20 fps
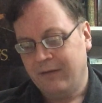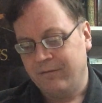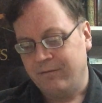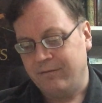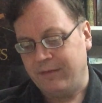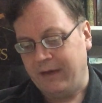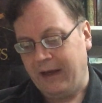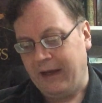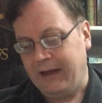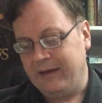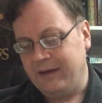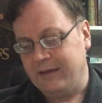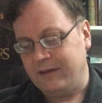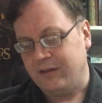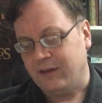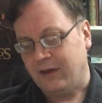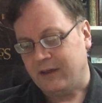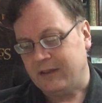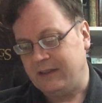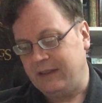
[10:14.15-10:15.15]
men at
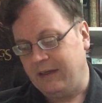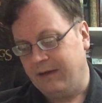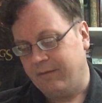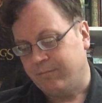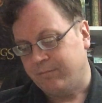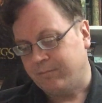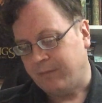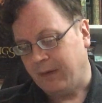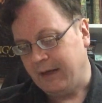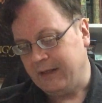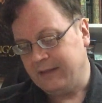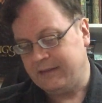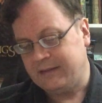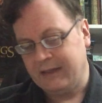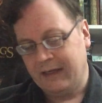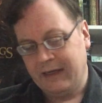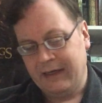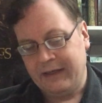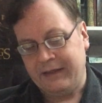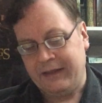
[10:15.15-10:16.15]
Nottingham butts,
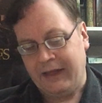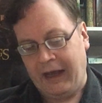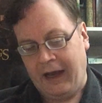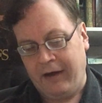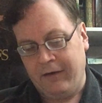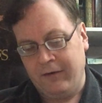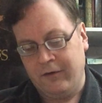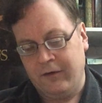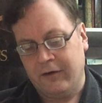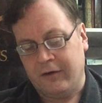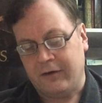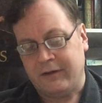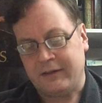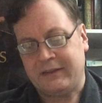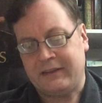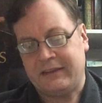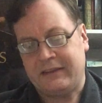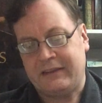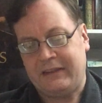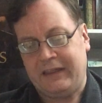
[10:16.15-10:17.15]
thou who art
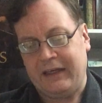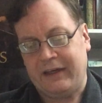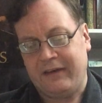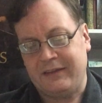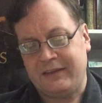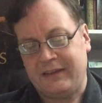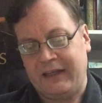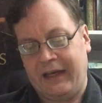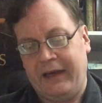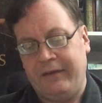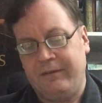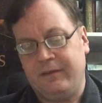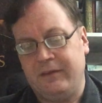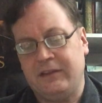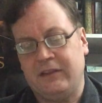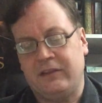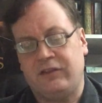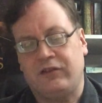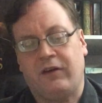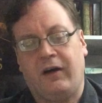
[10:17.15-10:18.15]
scarce able
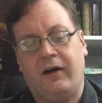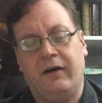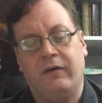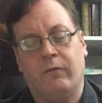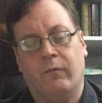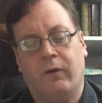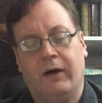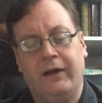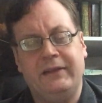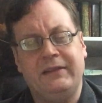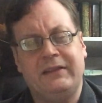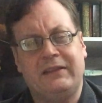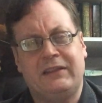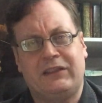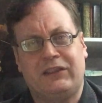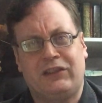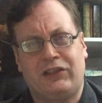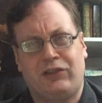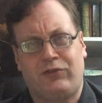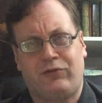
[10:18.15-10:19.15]
to draw one
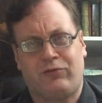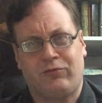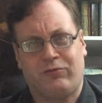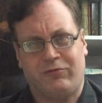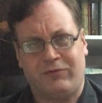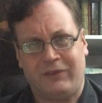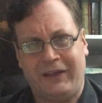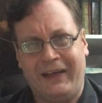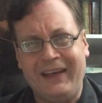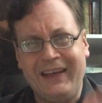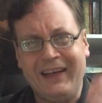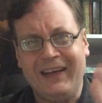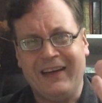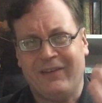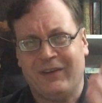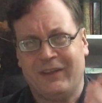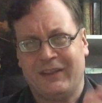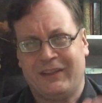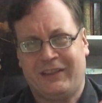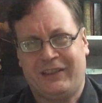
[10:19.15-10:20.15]
string
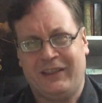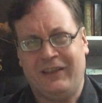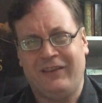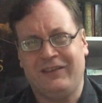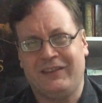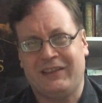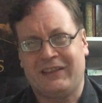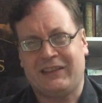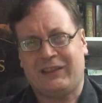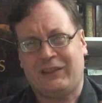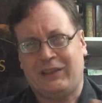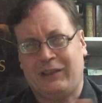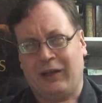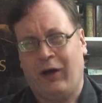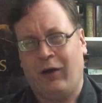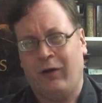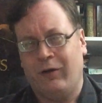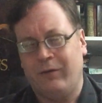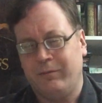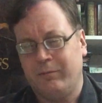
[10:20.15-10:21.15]
of a
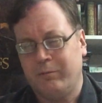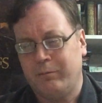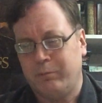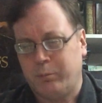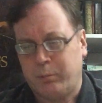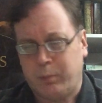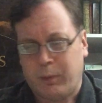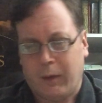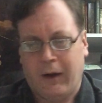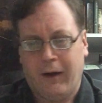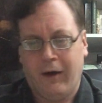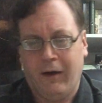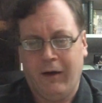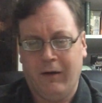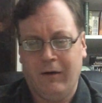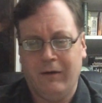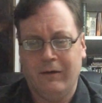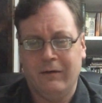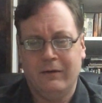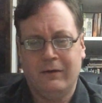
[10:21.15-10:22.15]
2-stone
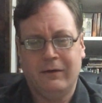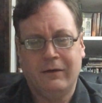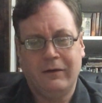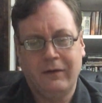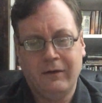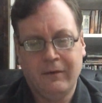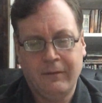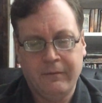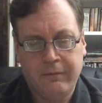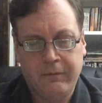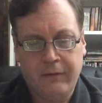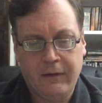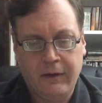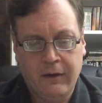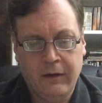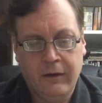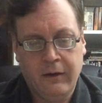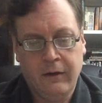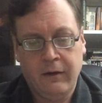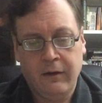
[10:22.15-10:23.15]
bow."
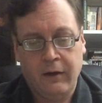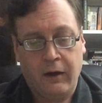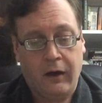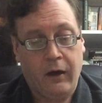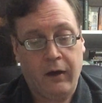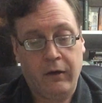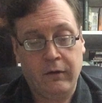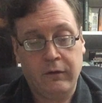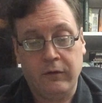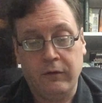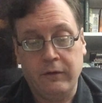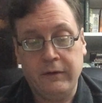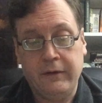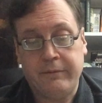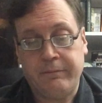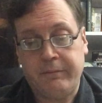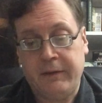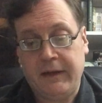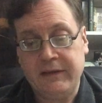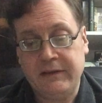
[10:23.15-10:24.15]
"I'll hold
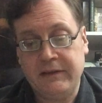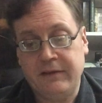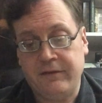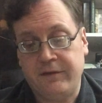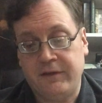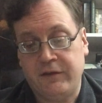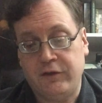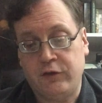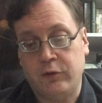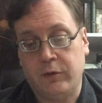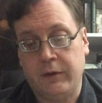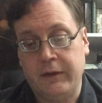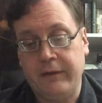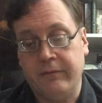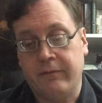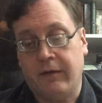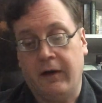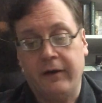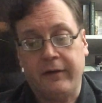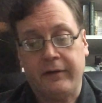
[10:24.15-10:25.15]
the best of you 20
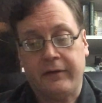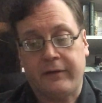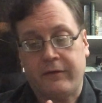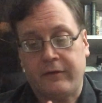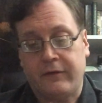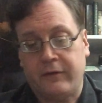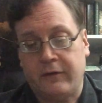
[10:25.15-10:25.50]
marks,"